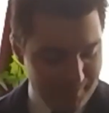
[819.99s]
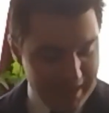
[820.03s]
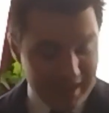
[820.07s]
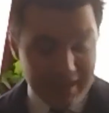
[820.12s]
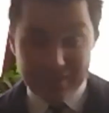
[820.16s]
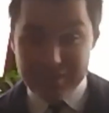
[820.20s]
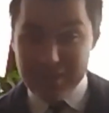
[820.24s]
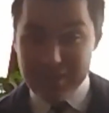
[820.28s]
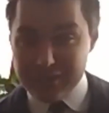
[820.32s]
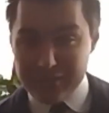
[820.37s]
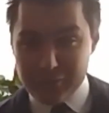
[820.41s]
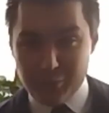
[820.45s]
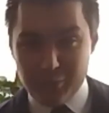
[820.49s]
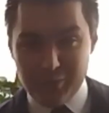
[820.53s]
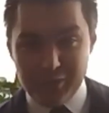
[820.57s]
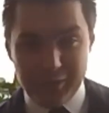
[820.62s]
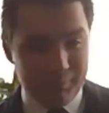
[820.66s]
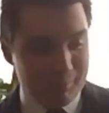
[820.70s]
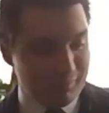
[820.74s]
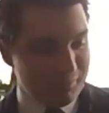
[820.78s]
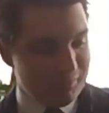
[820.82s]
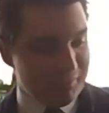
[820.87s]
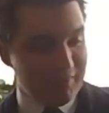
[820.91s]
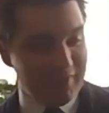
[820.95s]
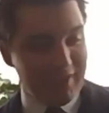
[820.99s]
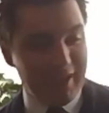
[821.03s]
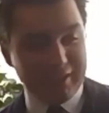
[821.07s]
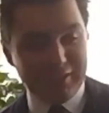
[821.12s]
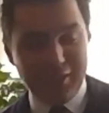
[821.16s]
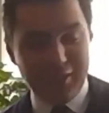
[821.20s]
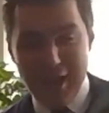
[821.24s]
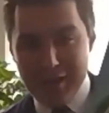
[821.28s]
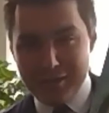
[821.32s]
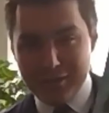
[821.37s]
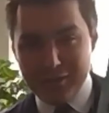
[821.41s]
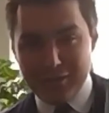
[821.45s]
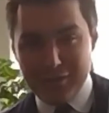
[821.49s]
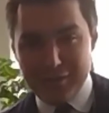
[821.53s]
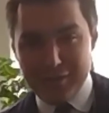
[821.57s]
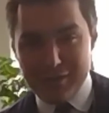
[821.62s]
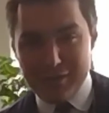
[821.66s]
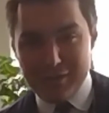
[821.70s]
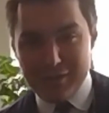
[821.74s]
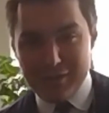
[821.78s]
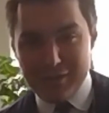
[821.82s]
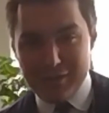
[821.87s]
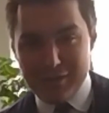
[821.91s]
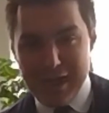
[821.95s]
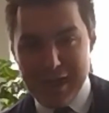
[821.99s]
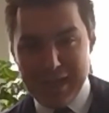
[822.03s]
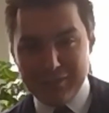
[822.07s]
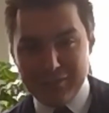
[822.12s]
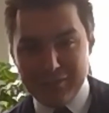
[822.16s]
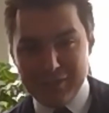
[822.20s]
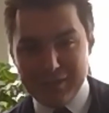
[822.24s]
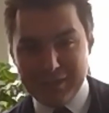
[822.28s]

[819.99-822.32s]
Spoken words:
Next one, Technocracy Rising.